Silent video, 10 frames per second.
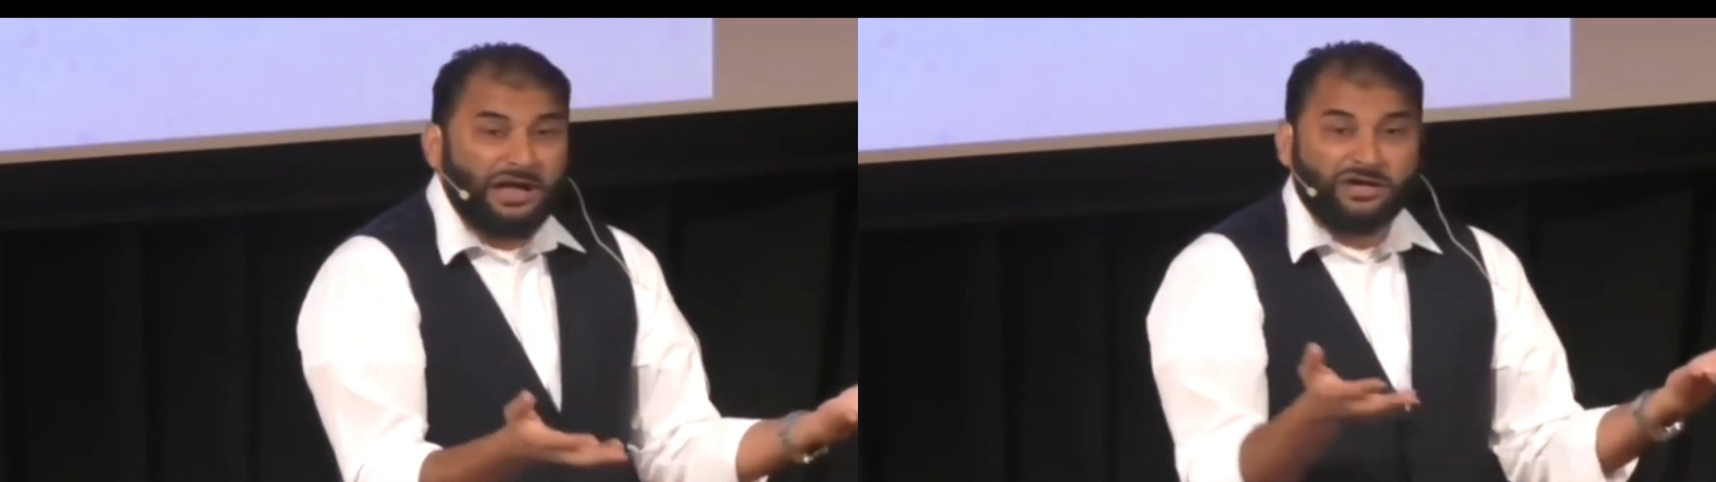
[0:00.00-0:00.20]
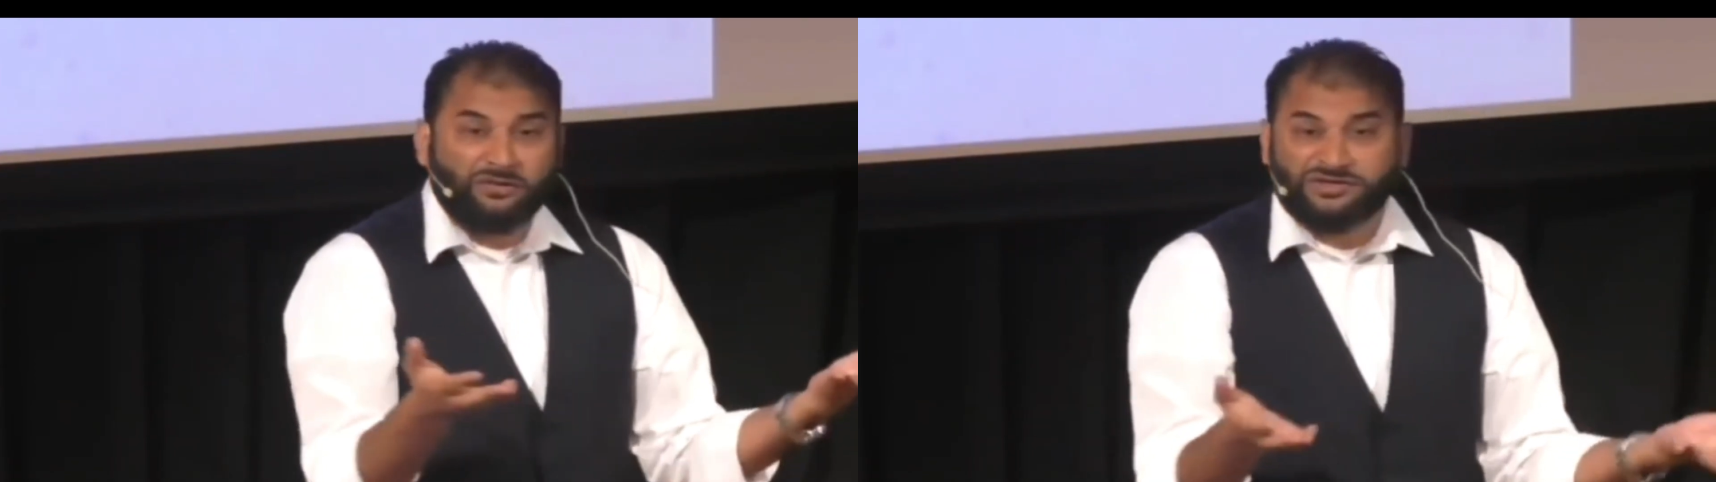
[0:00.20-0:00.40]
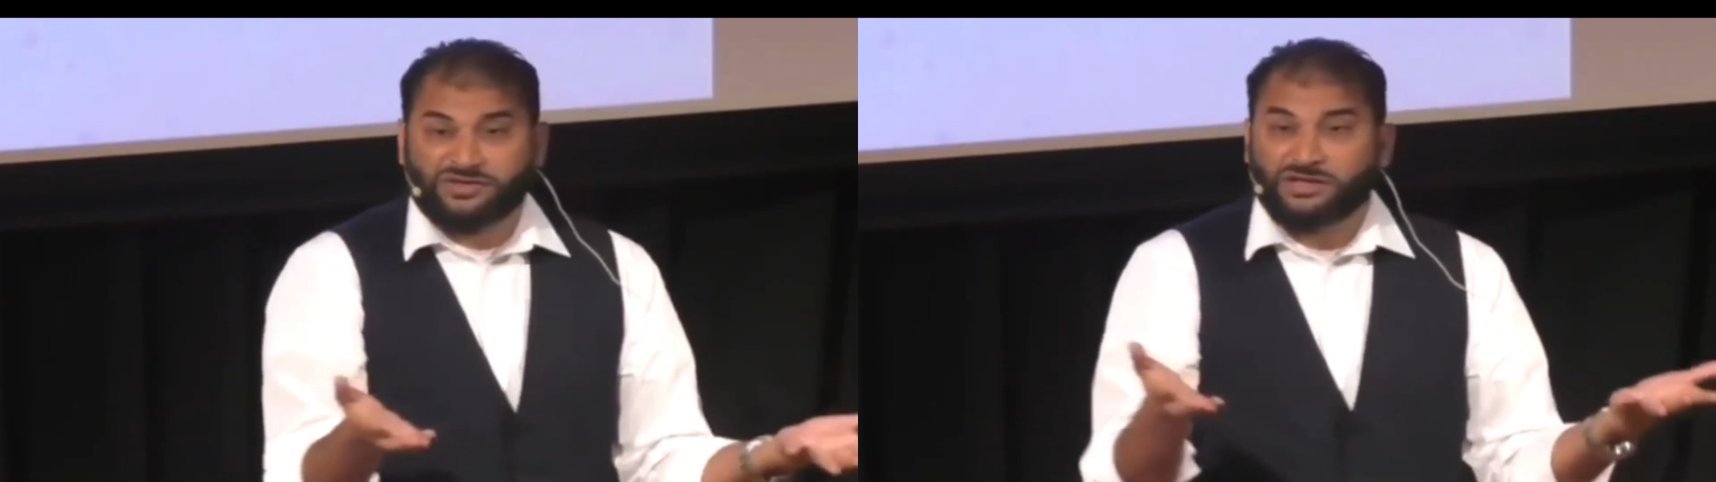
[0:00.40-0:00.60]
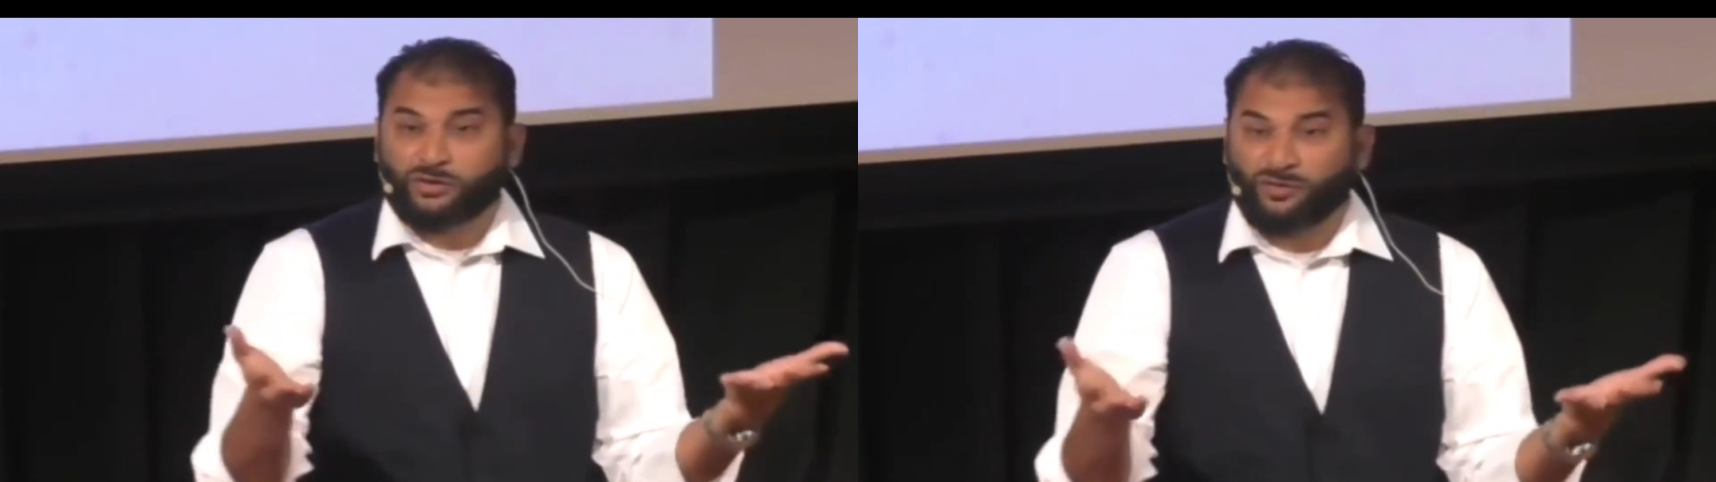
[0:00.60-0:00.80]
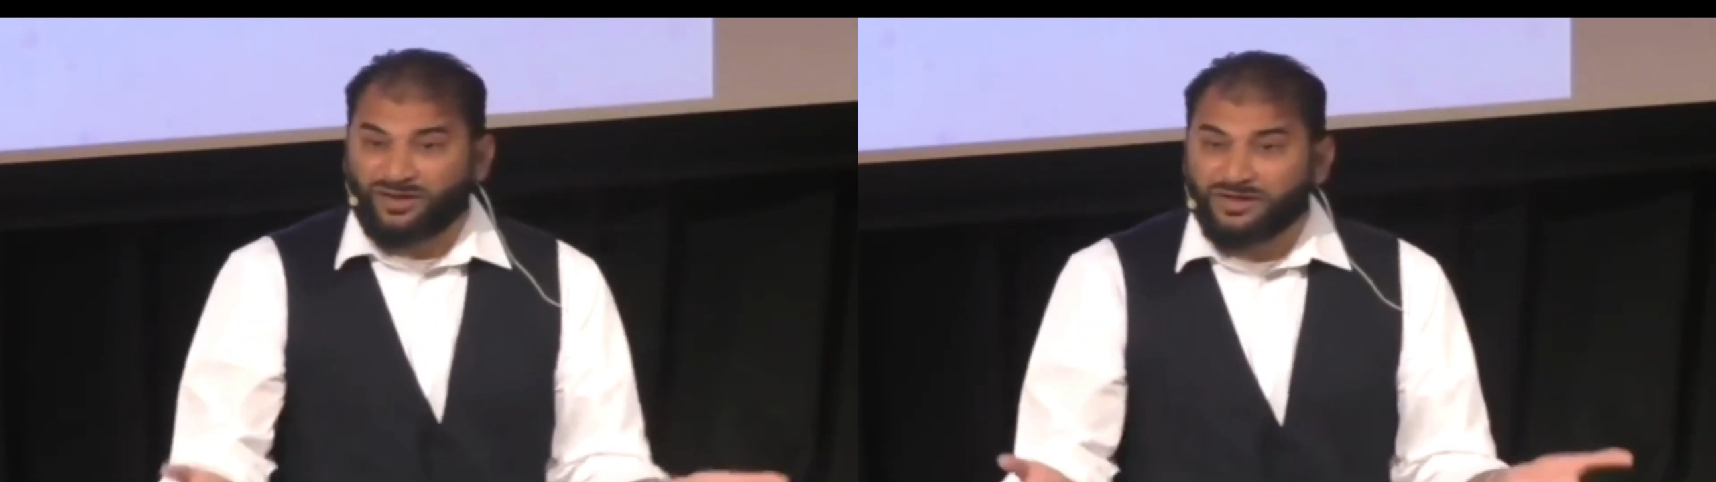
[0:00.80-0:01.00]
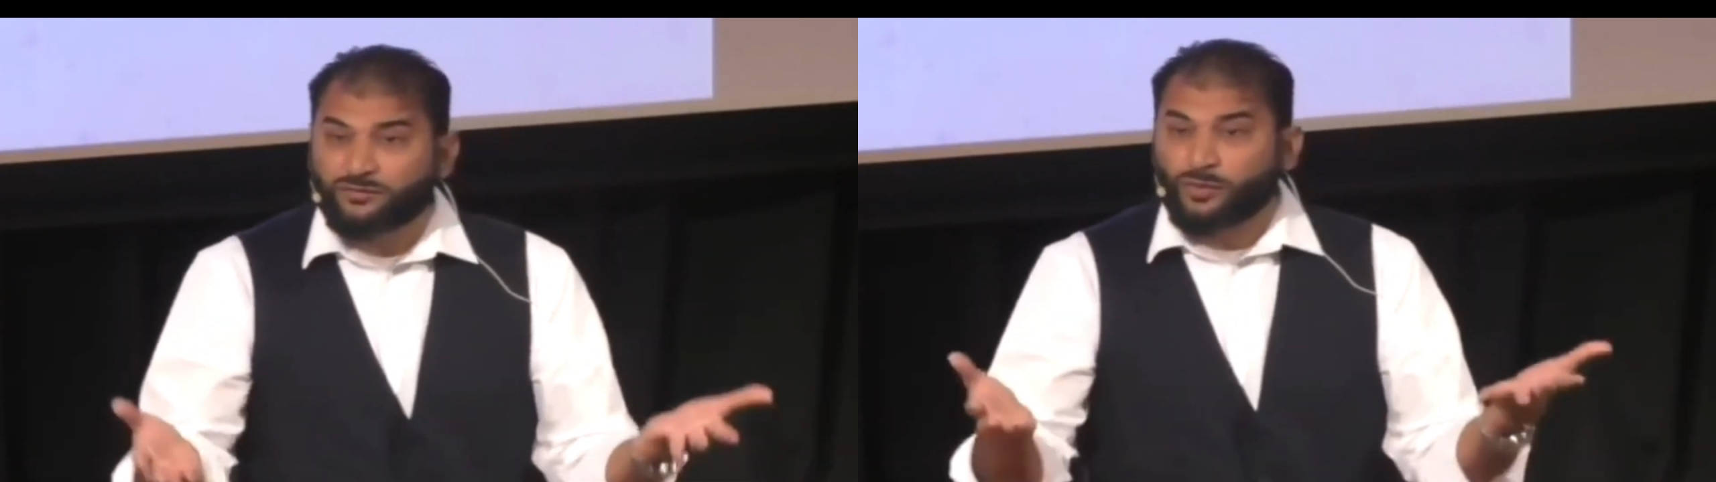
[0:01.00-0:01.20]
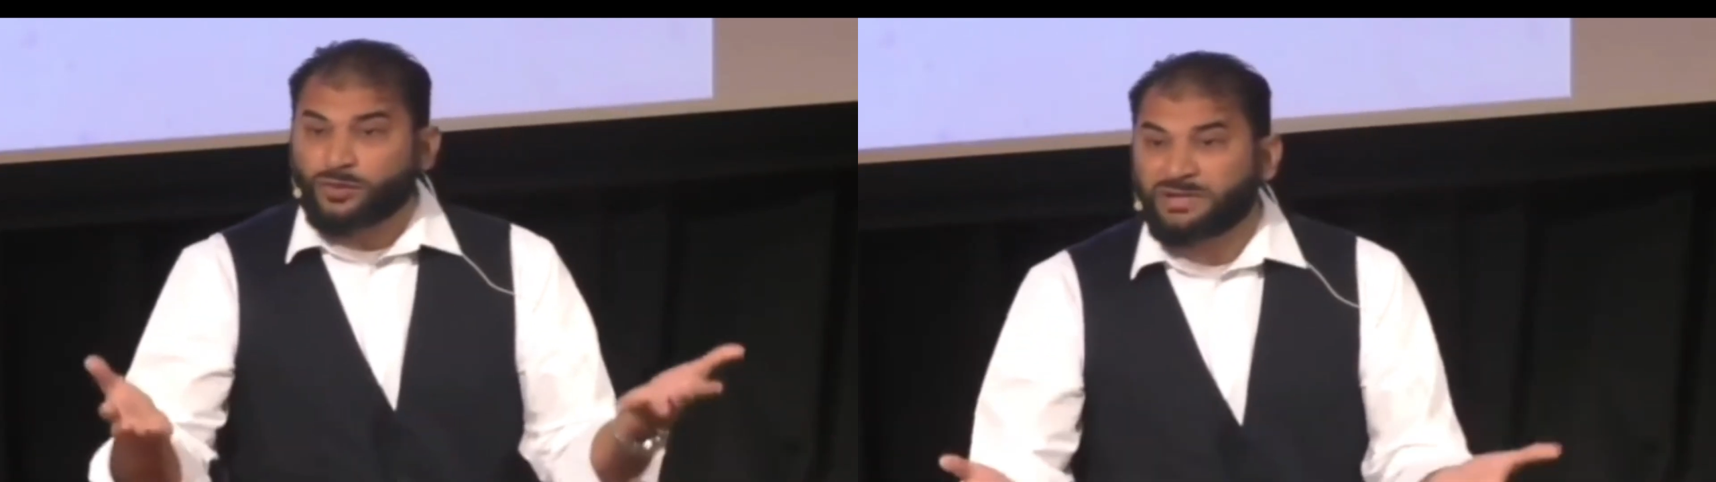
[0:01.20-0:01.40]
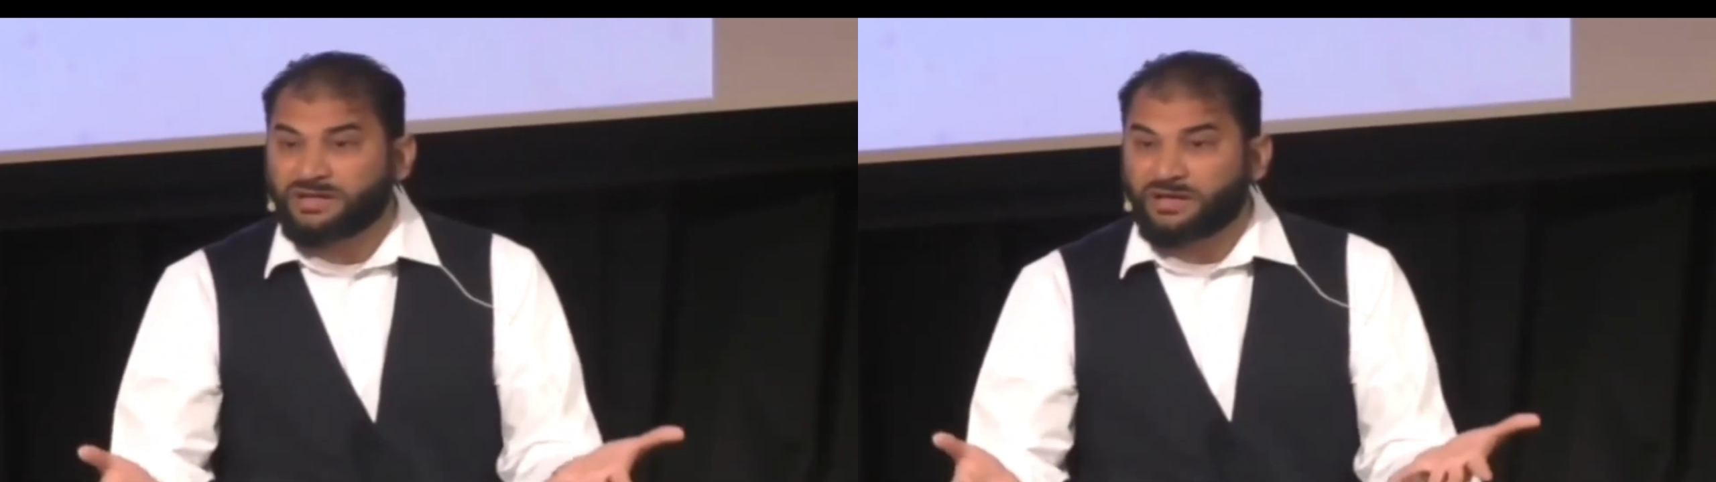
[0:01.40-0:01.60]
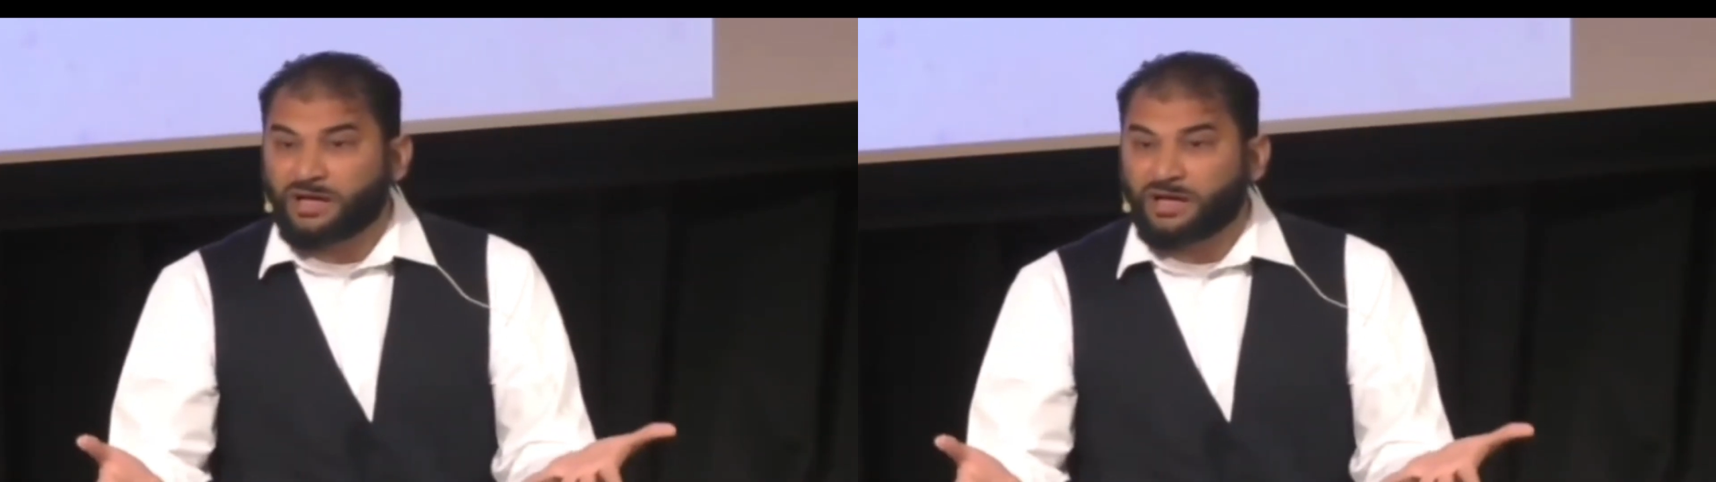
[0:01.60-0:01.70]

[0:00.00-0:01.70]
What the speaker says: a Christian equivalent would be